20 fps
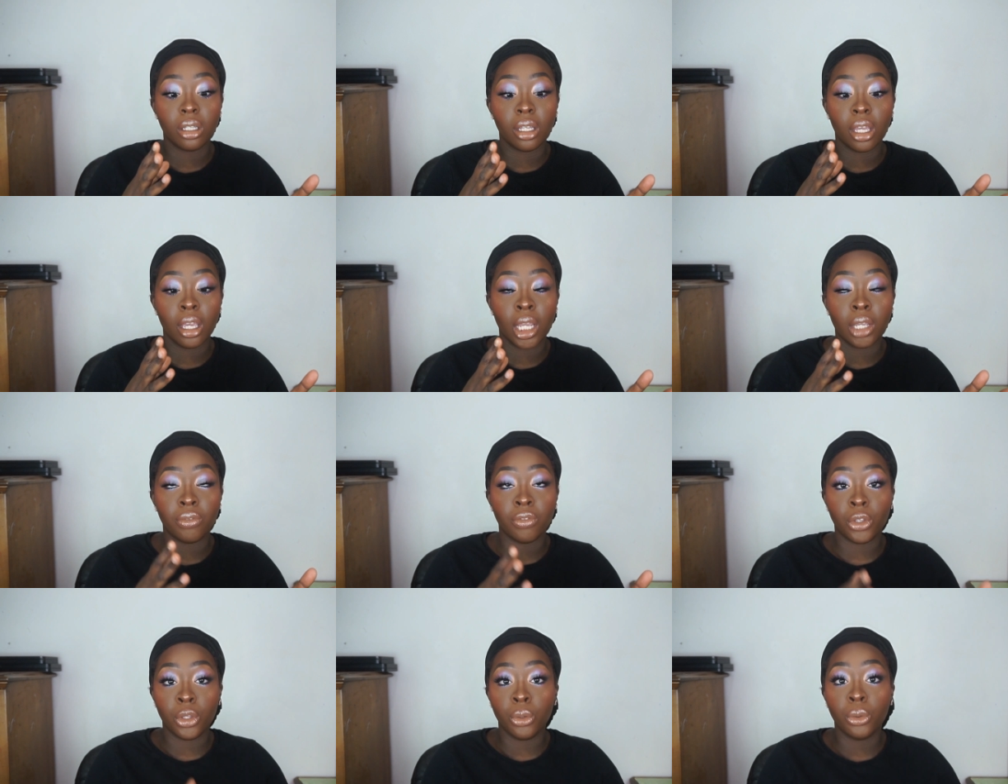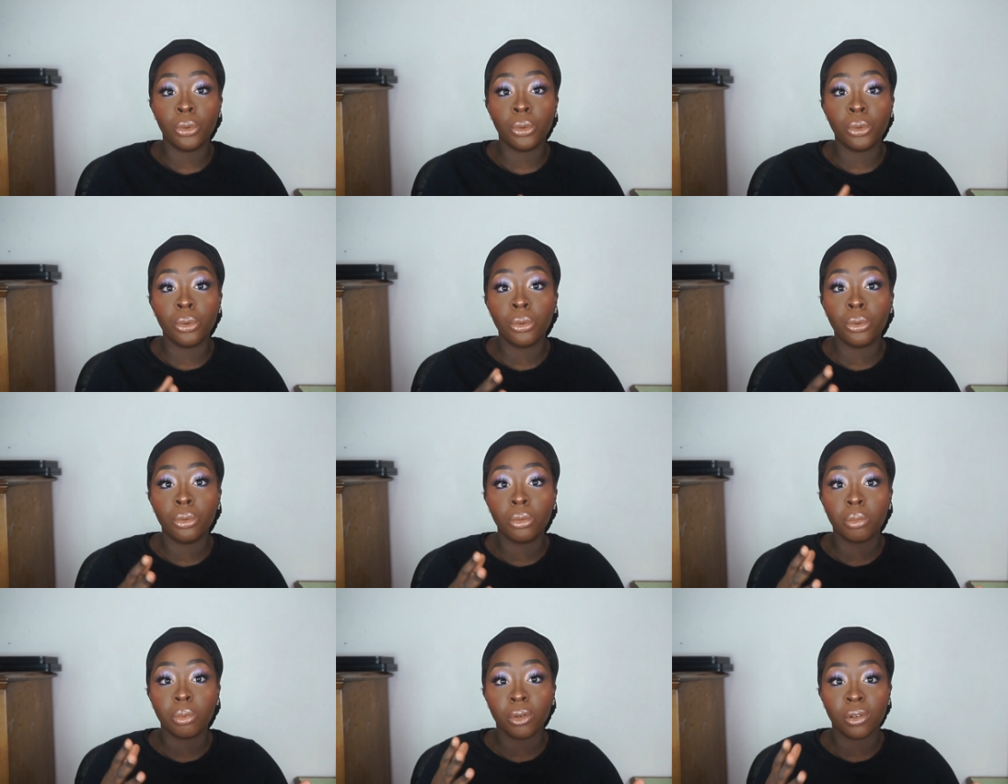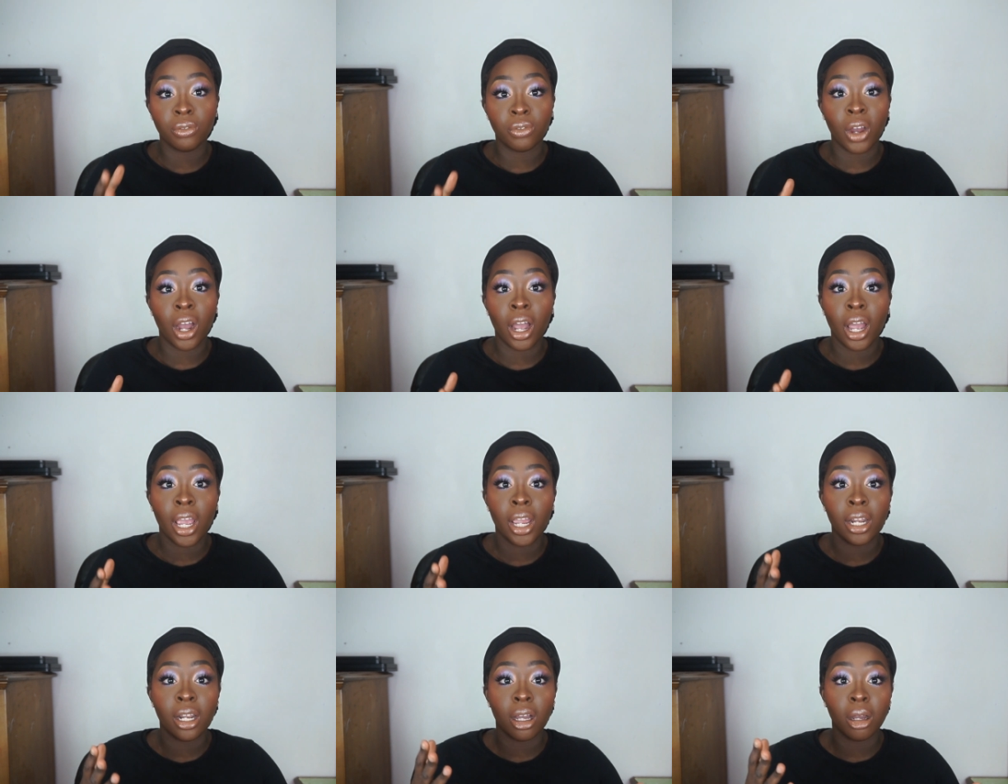If you
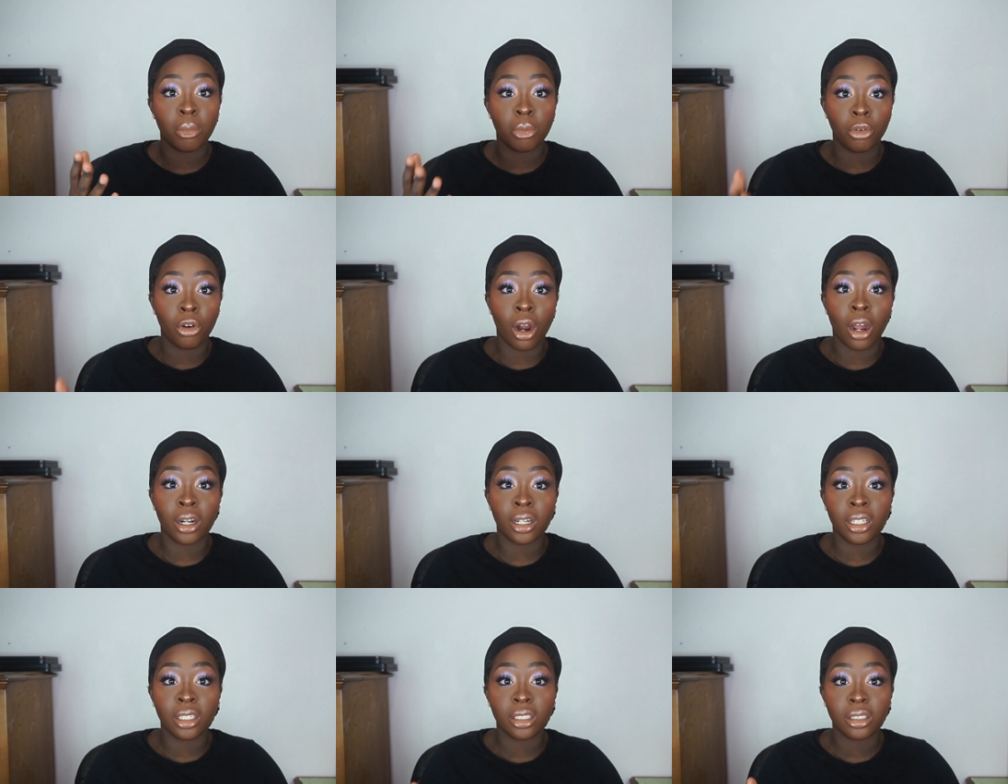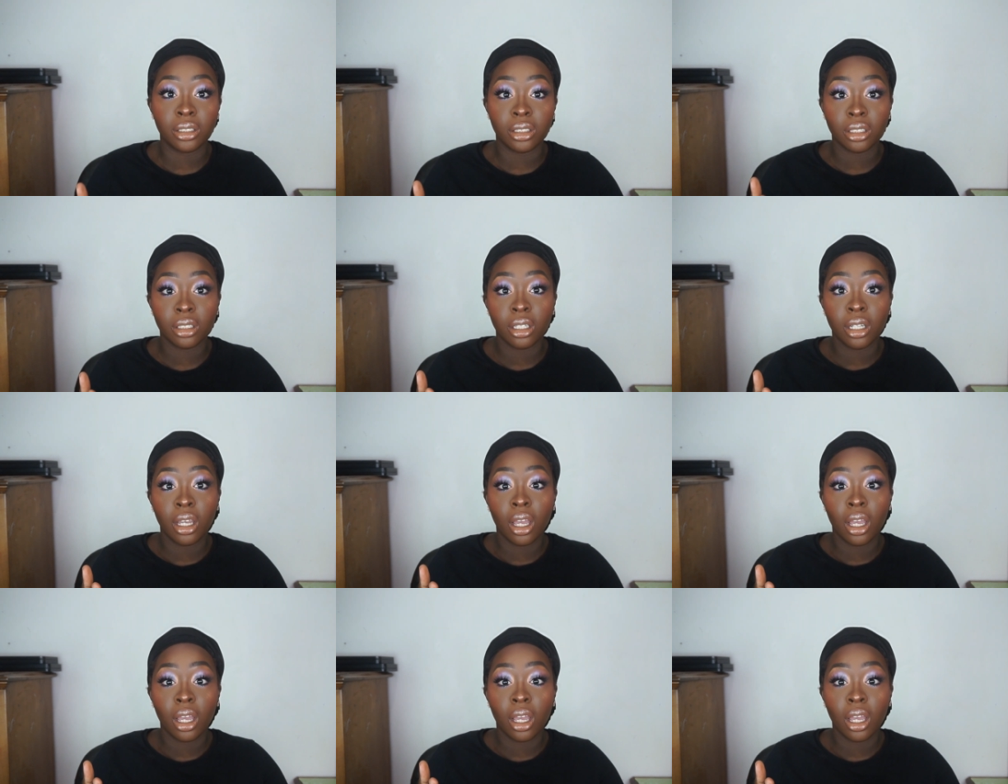provide a product,